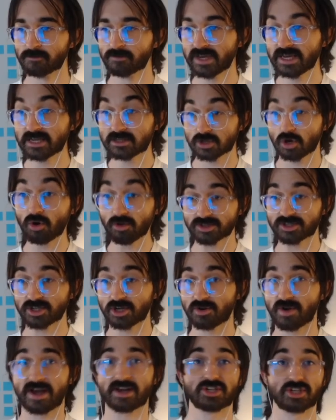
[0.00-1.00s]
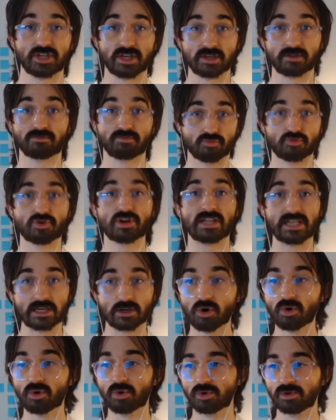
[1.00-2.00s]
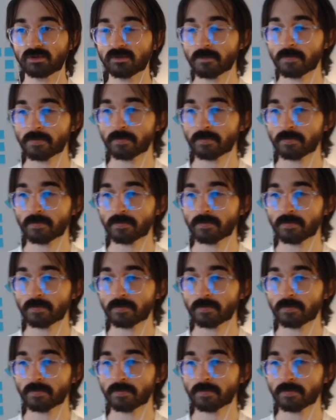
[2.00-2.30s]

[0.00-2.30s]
It's also actually really cool,